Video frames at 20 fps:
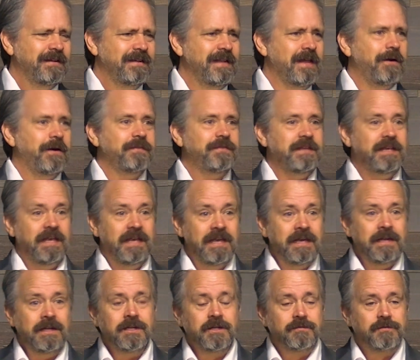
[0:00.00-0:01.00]
Now, at the
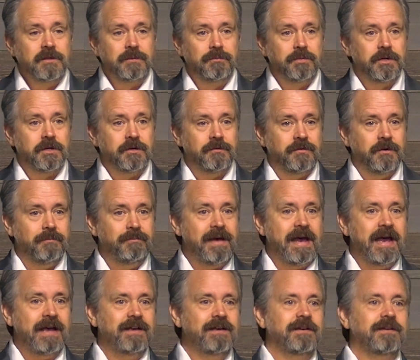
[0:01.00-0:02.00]
end of the book of
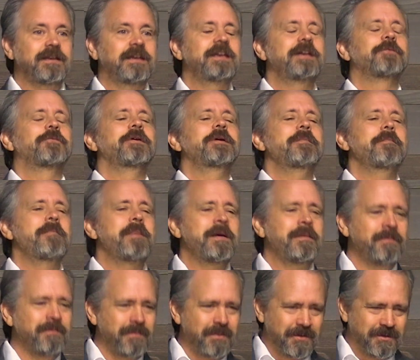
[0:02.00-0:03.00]
Habakkuk, he
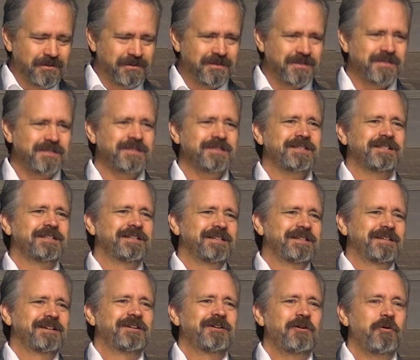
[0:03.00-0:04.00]
remembers
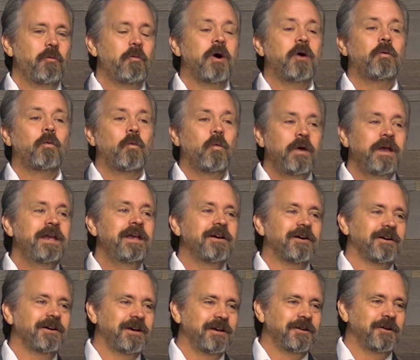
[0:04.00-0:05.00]
what we
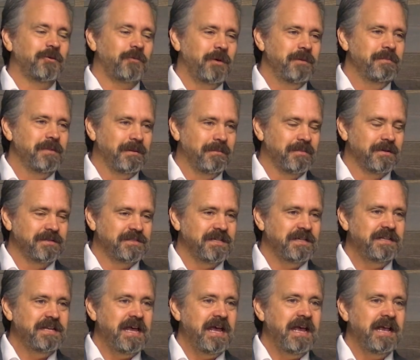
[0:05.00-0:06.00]
are going to remember
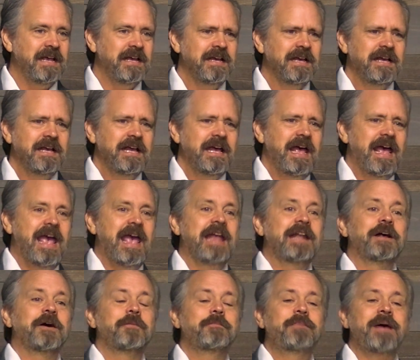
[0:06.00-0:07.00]
today
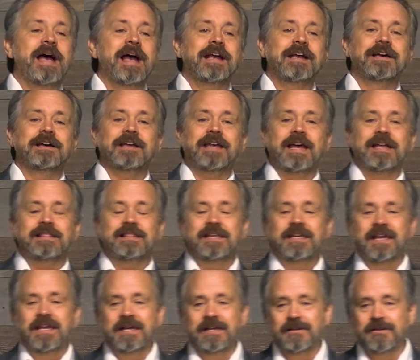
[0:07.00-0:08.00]
and Habakkuk, at
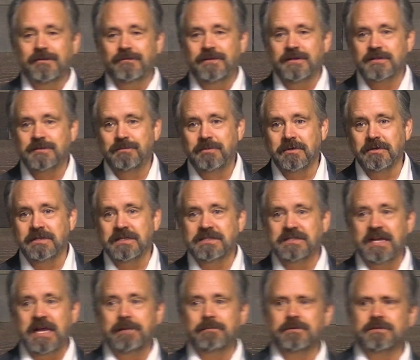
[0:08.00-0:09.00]
the end of his book,
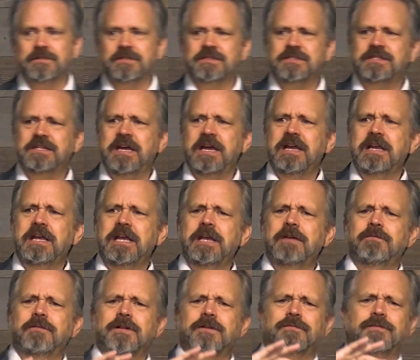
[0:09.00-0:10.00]
is able to say,
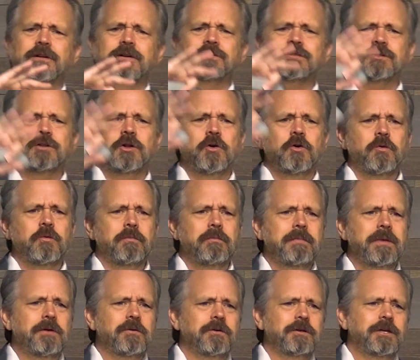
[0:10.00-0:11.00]
even if there's no
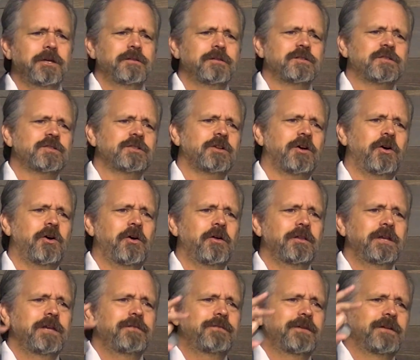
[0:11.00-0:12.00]
milk in the
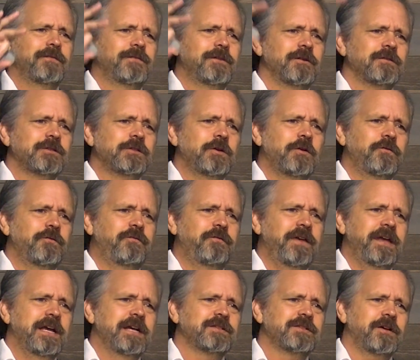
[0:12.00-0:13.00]
stall, even if there's no
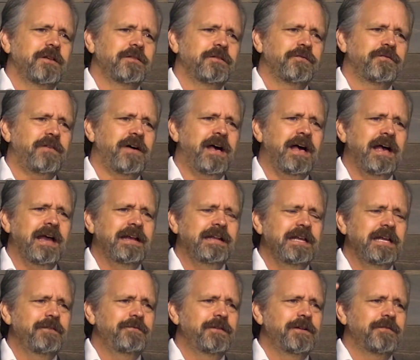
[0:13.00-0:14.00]
figs on the
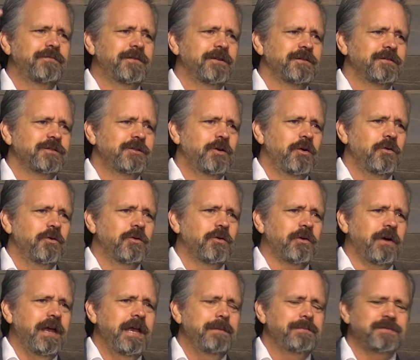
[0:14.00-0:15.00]
vine, even if there's no
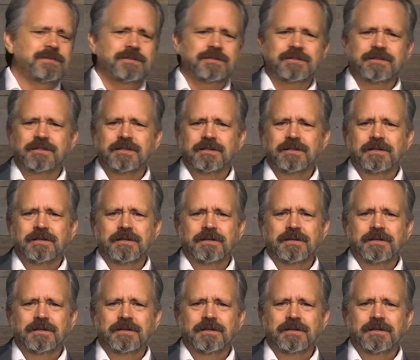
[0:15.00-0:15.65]
grapes,